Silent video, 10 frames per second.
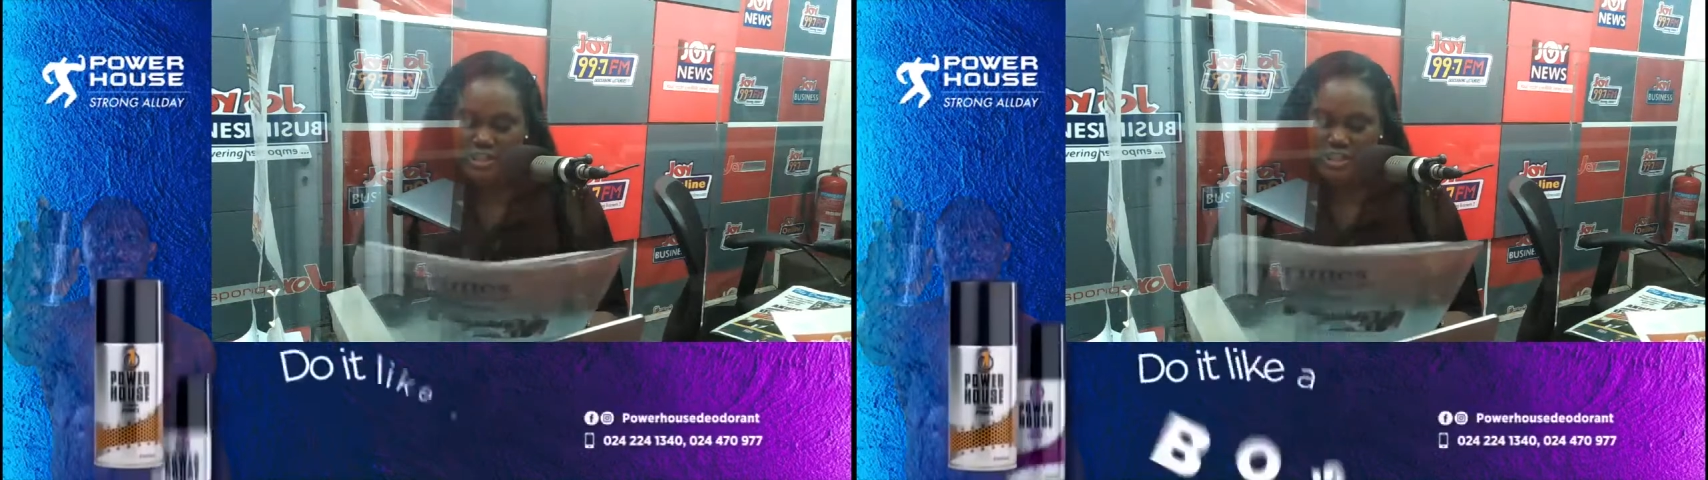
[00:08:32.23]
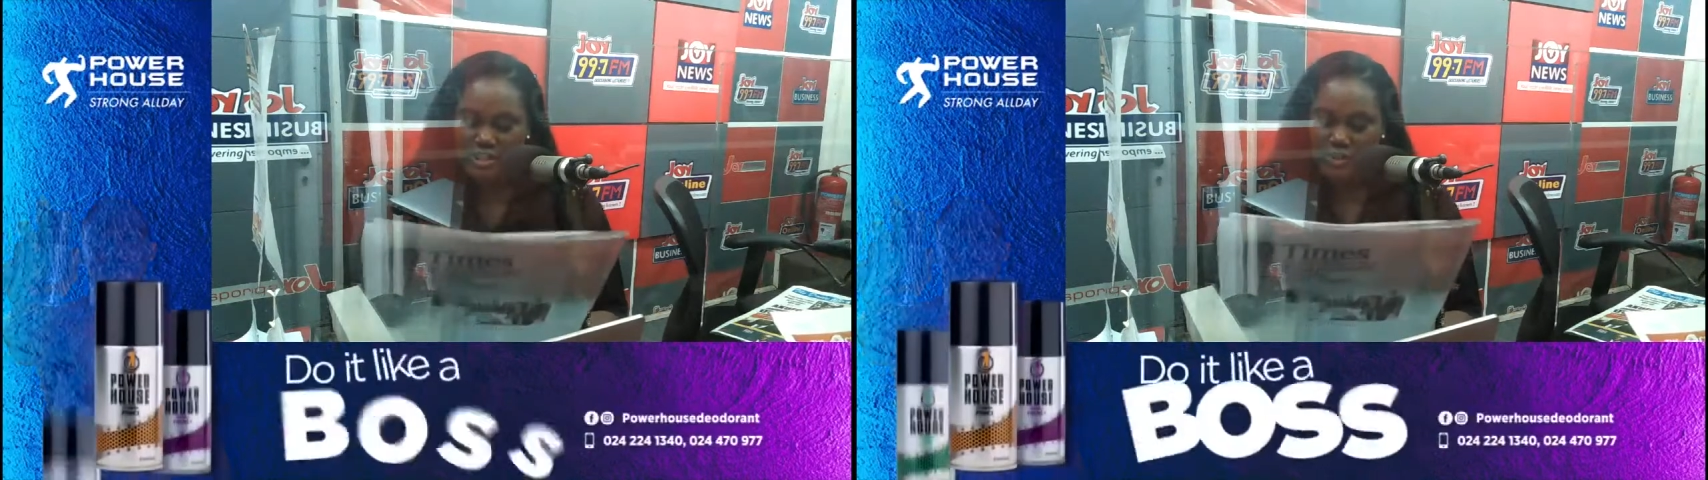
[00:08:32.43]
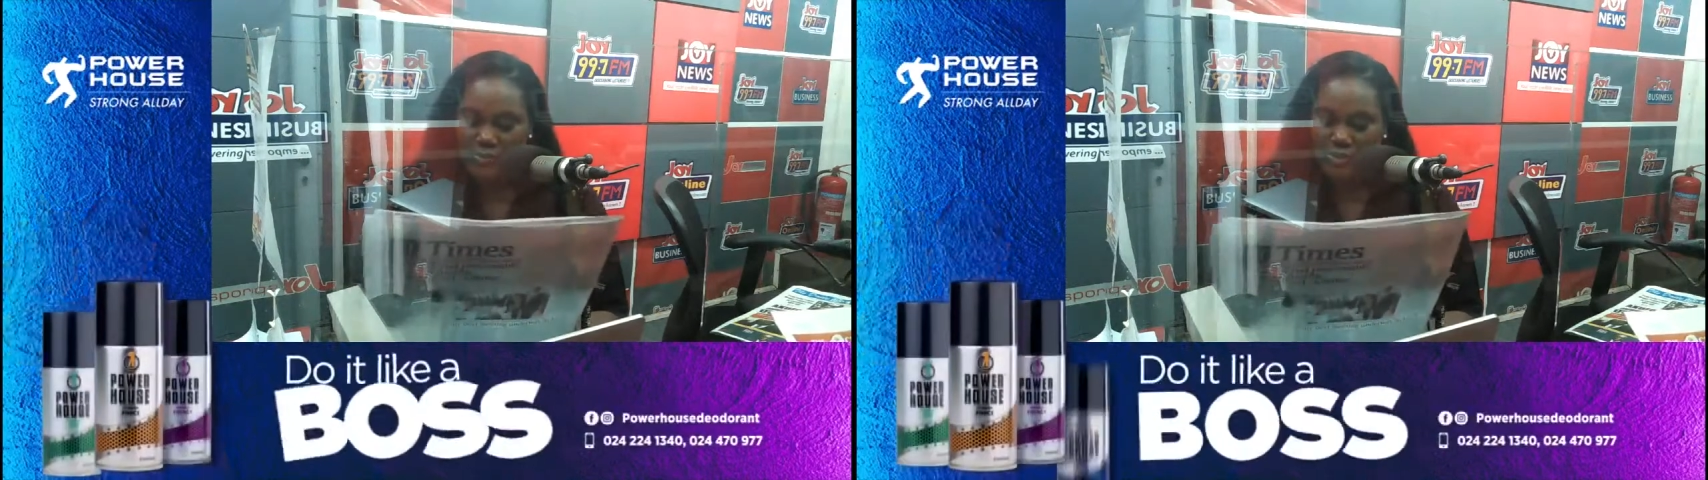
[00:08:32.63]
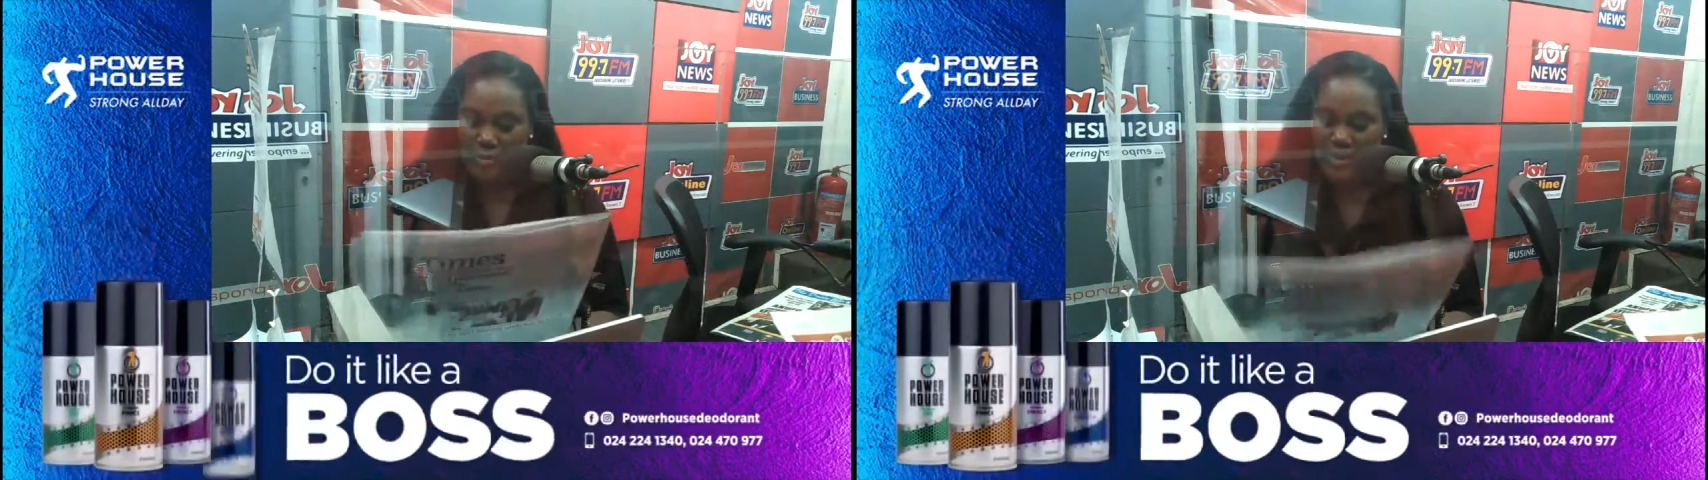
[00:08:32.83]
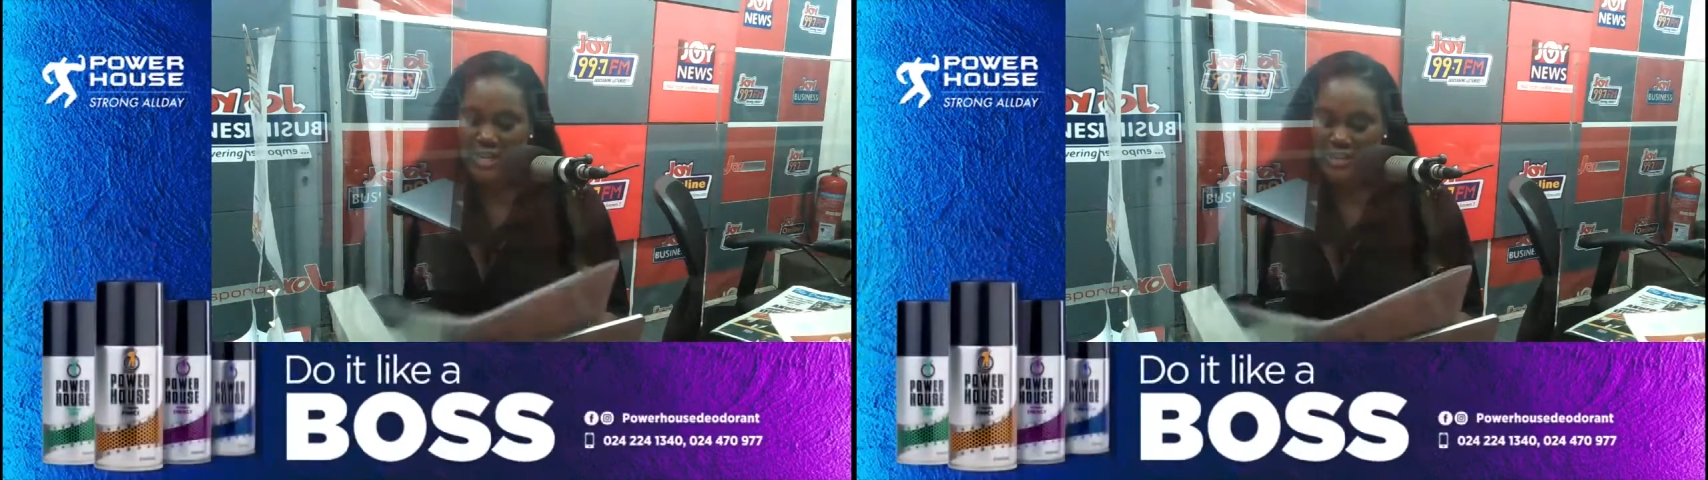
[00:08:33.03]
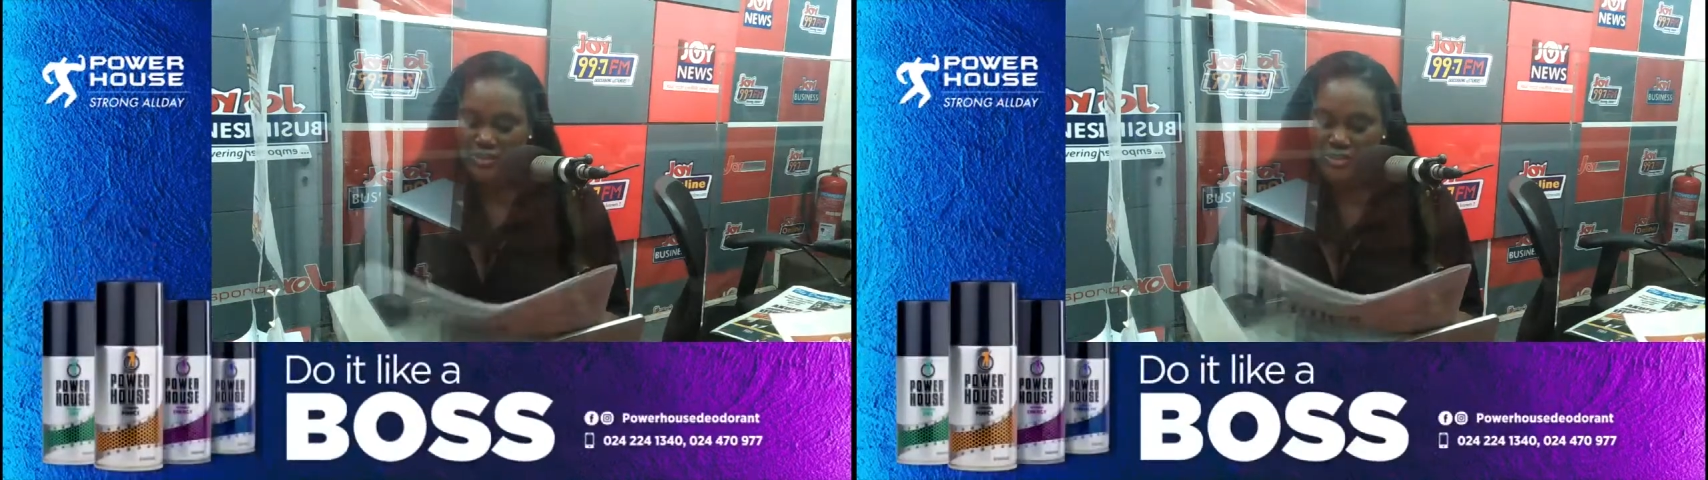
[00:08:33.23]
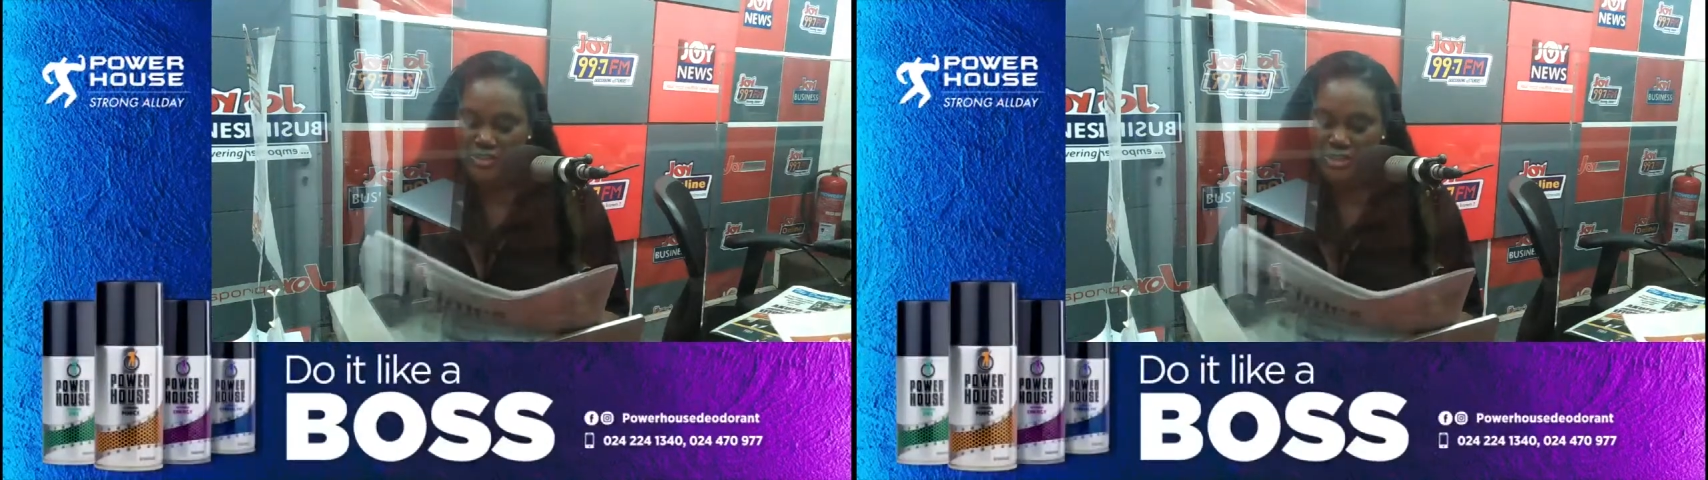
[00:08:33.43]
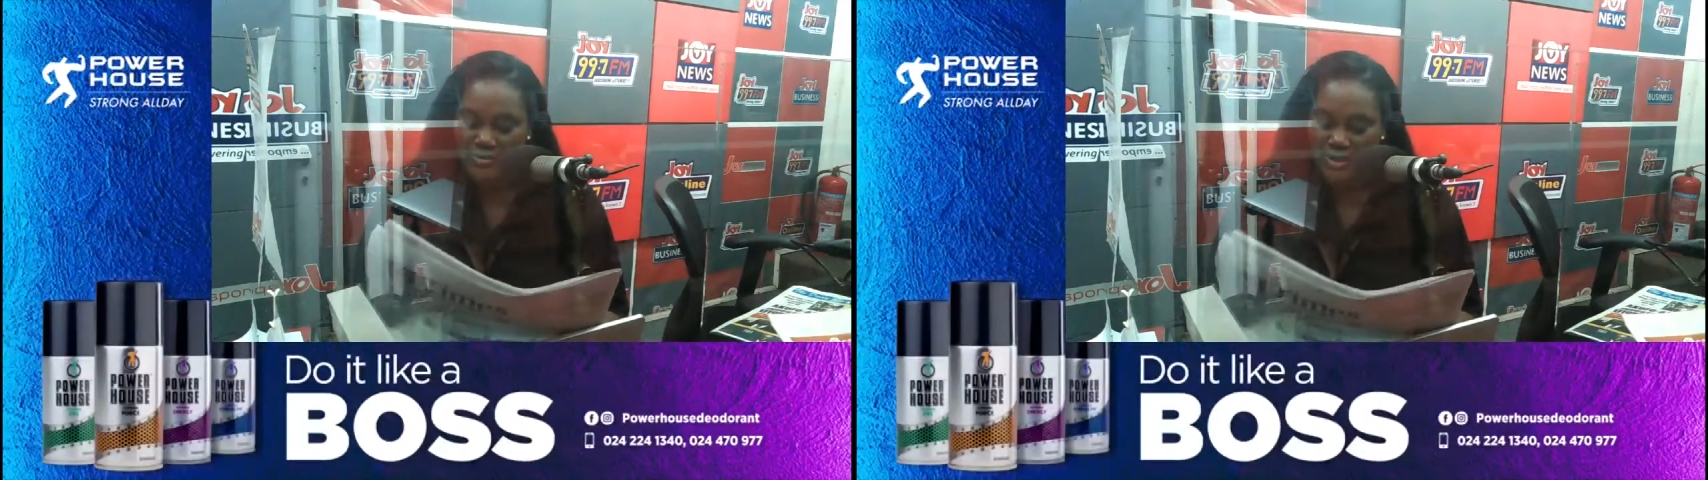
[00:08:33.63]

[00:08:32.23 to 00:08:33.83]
decision to absorb electricity